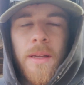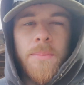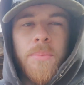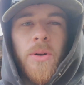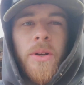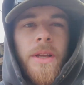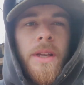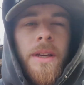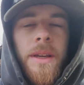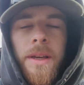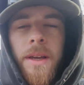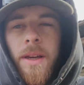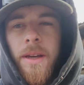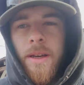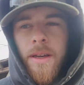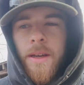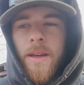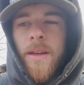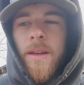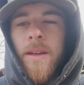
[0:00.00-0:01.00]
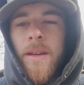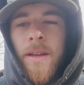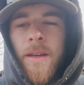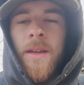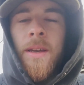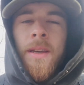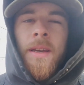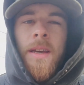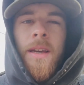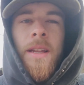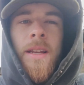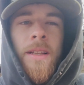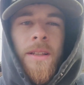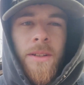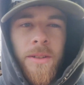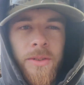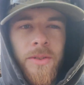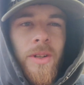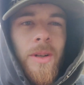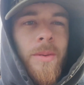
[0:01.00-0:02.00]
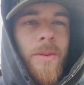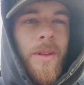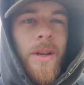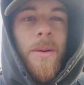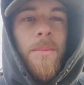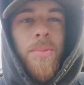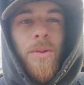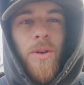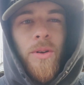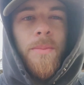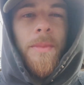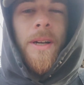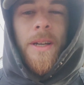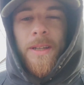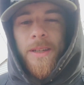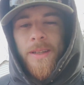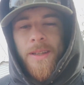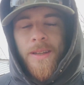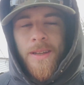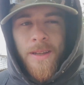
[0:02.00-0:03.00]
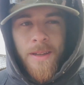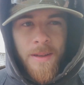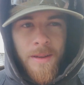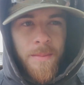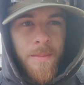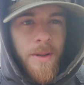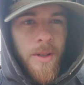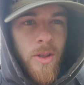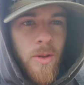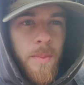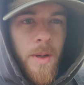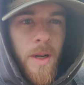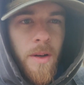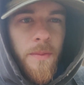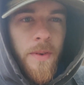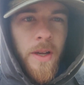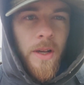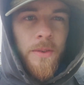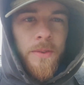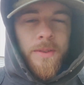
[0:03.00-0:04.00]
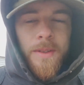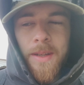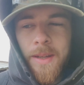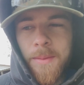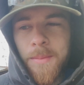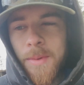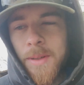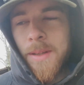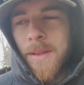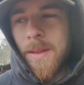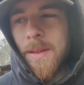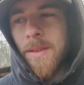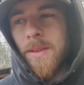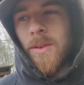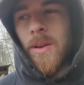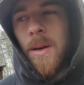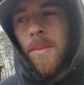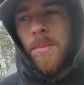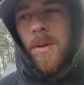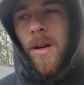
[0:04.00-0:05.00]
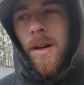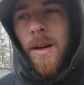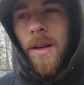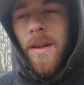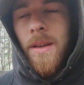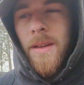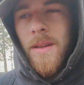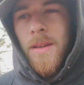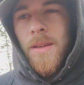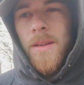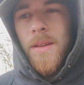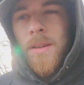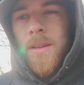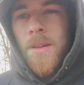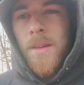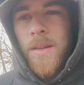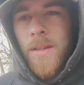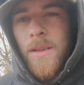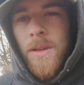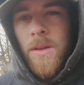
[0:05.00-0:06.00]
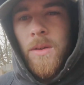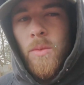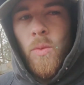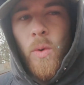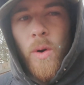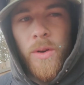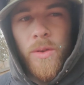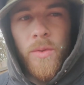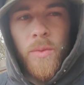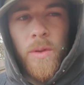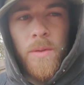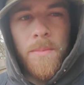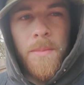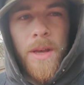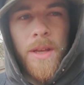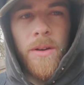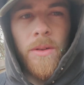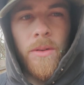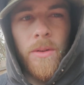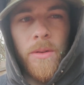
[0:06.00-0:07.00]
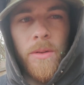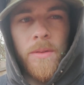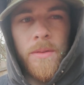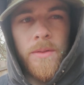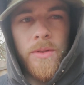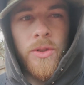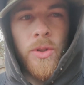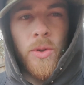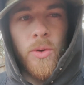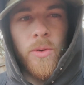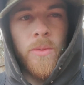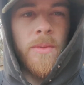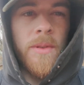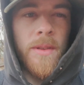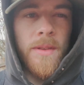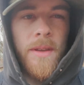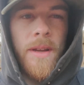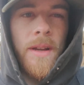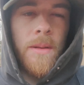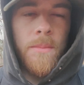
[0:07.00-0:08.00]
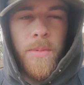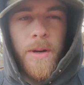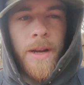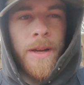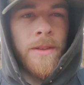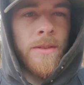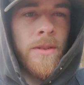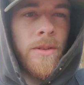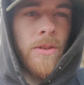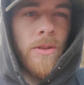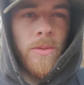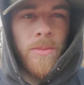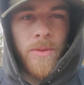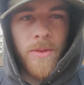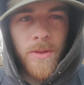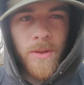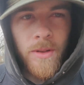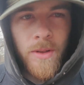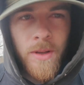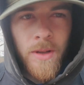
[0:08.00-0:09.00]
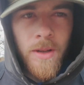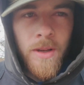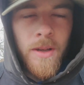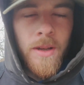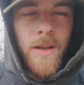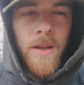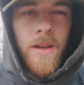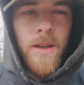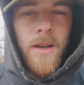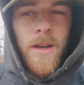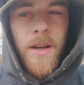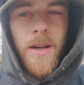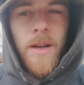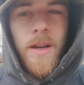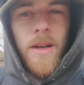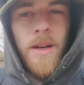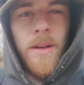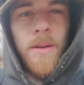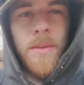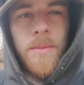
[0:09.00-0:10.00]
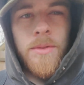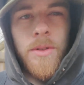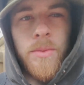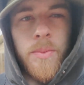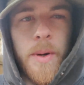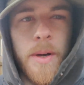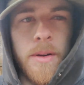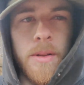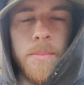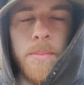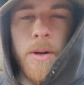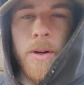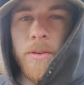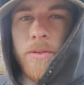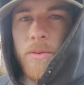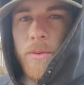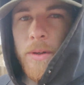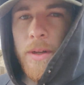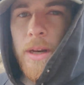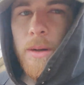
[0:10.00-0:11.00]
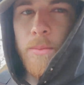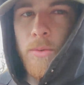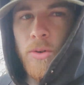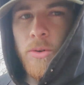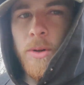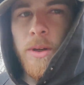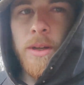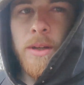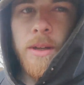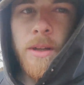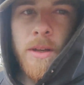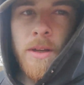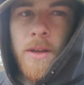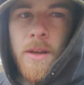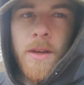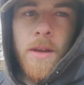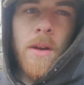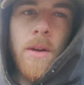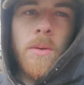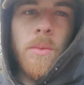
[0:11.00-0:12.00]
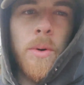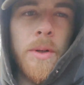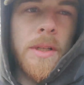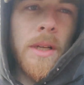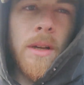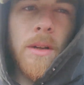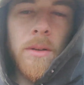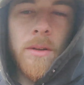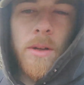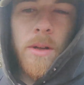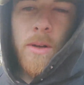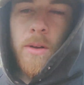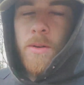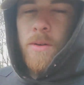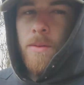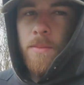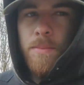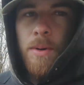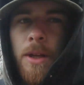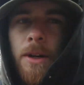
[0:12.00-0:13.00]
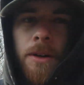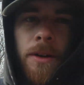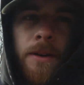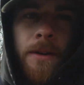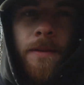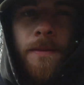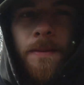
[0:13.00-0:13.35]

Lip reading: I put a little trouble there. I broke my spare valve stem, so I bought ones with metal tubes inside, the brass tubes. Just ran to the parts store, got them real quick. Worked out better.